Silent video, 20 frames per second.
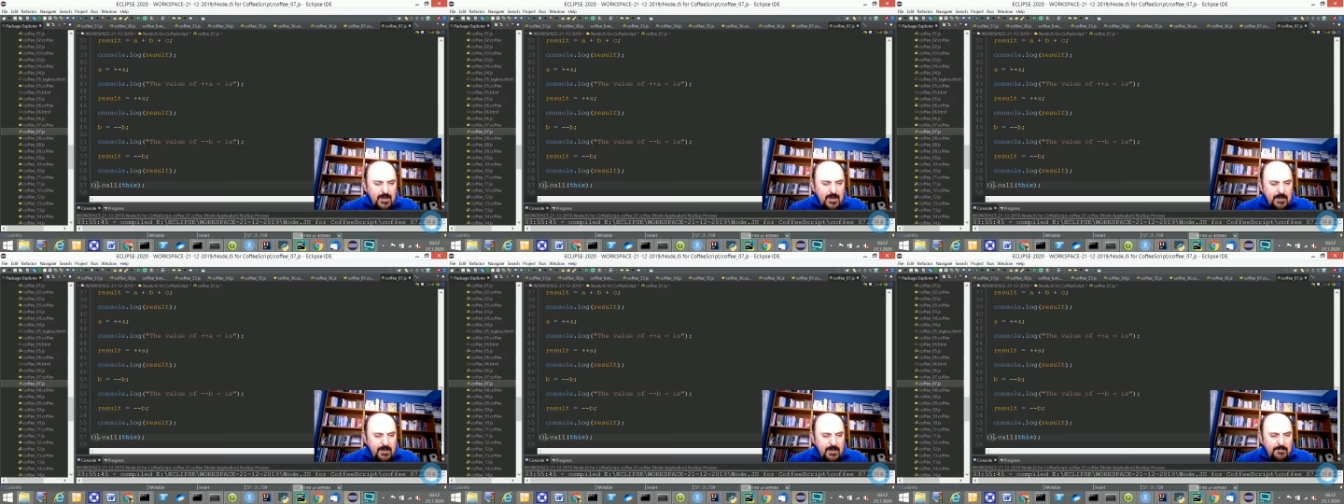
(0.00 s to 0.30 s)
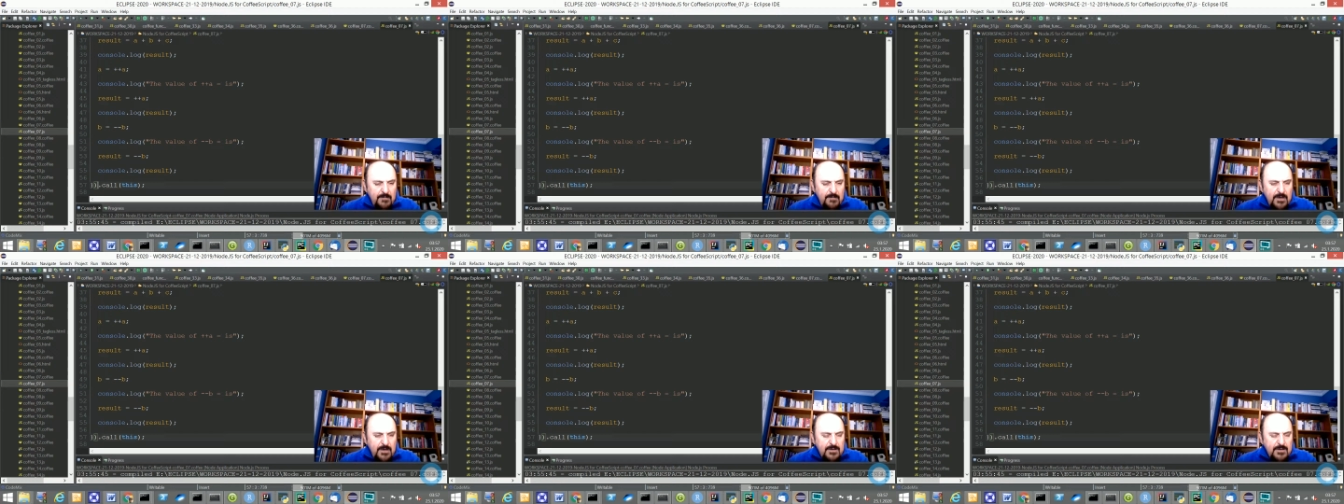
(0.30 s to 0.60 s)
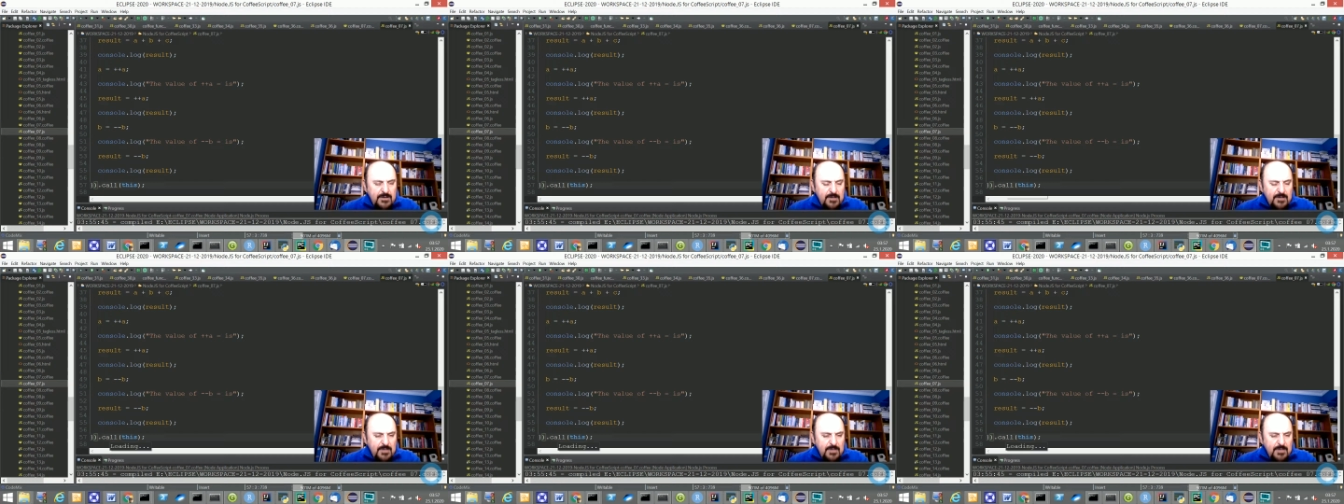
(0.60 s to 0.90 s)
we
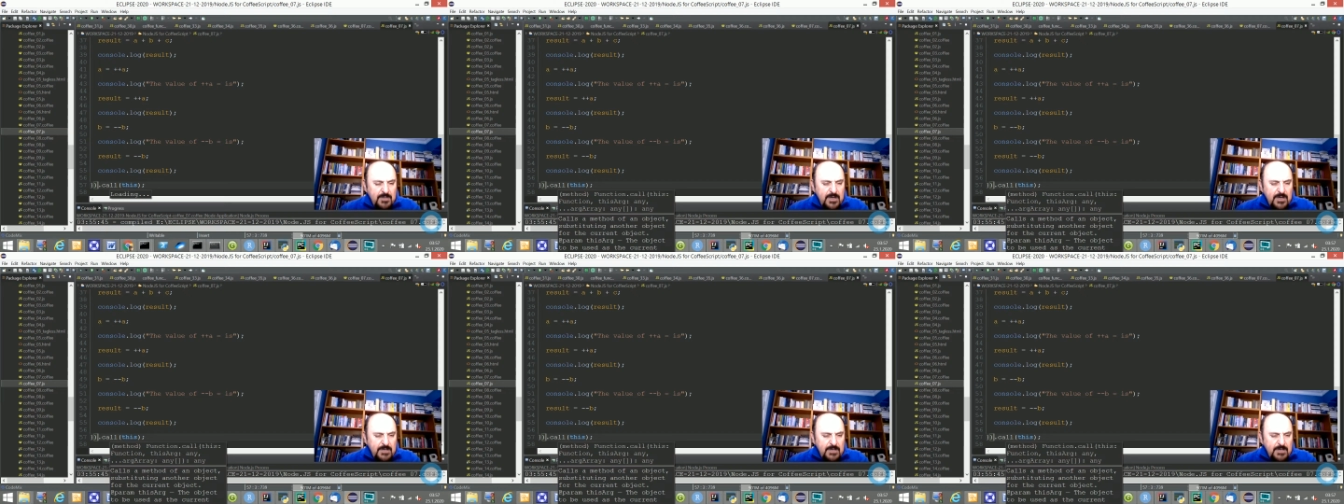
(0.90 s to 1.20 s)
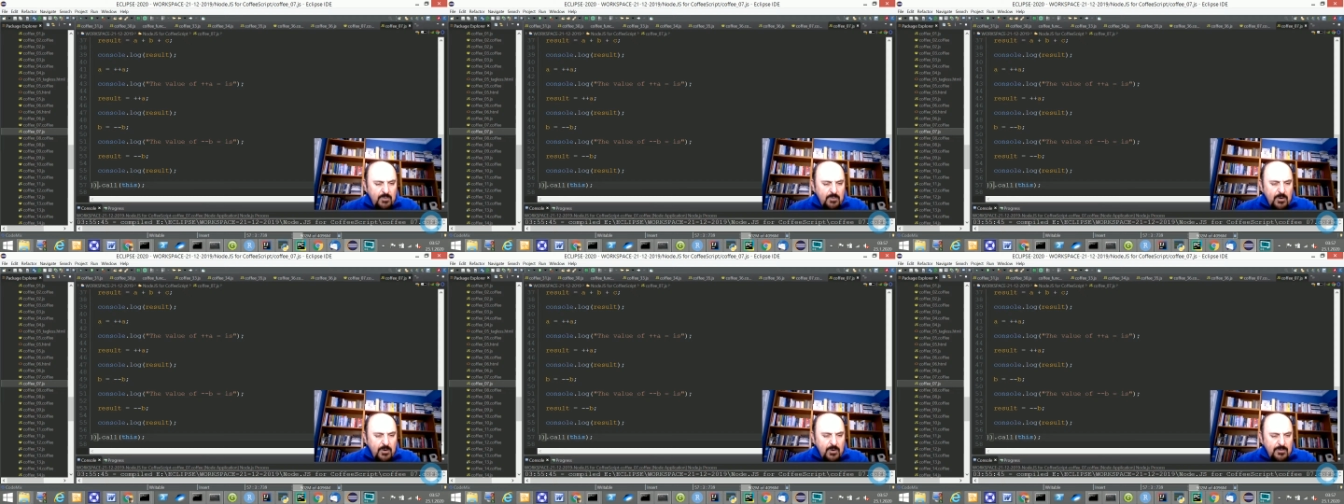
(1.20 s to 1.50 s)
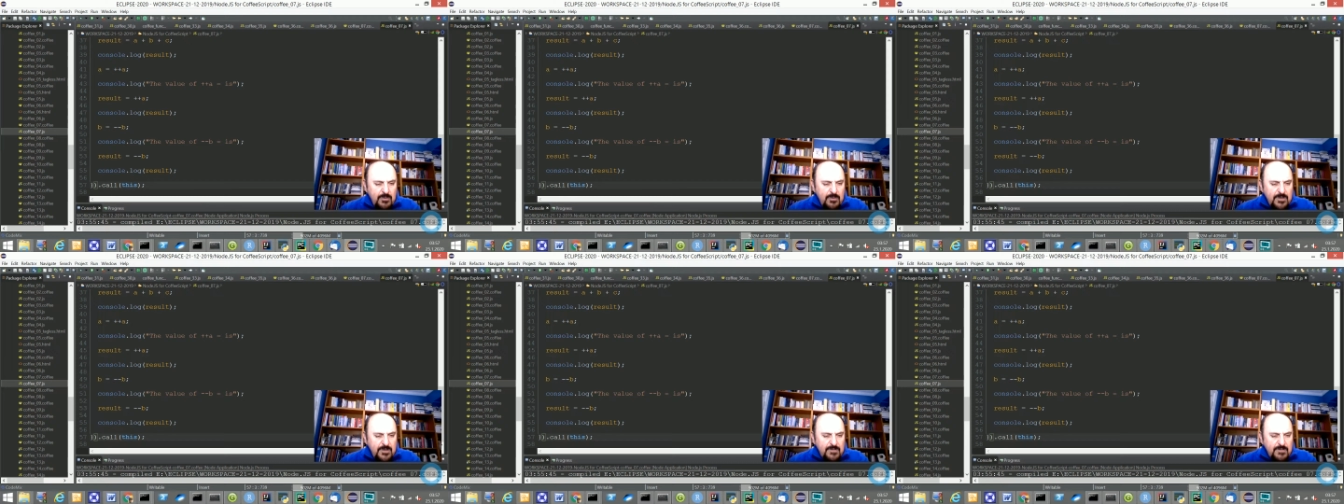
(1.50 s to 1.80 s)
simply invoke
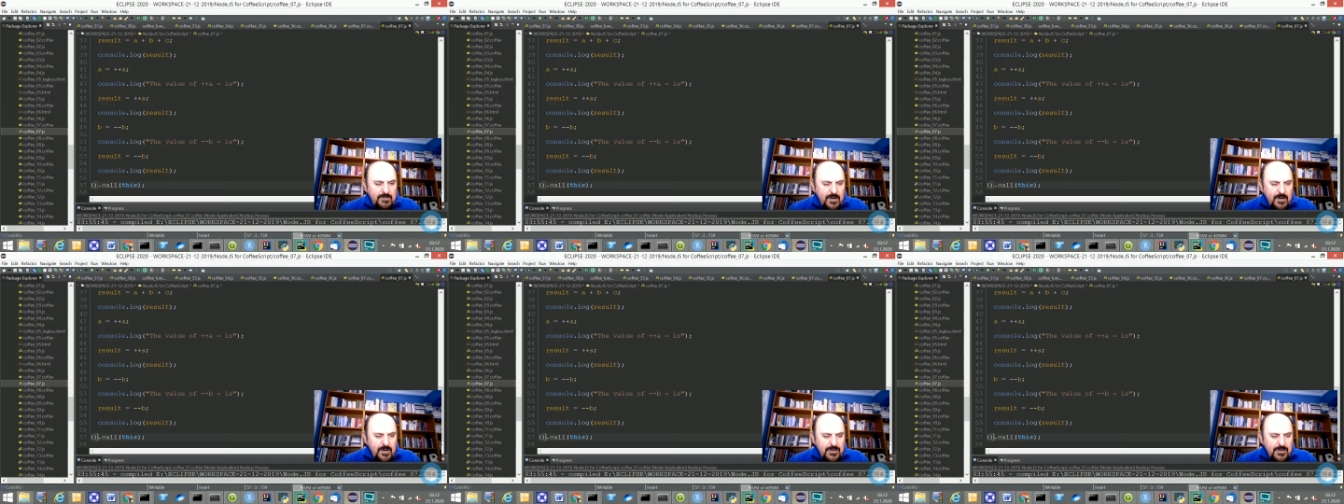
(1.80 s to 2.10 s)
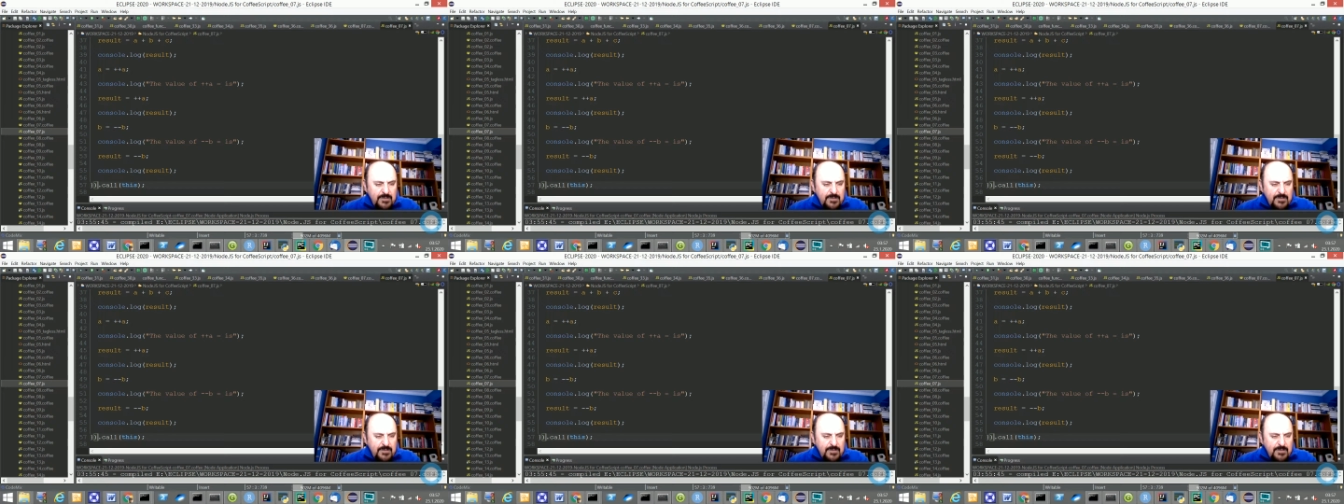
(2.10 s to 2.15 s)
this function.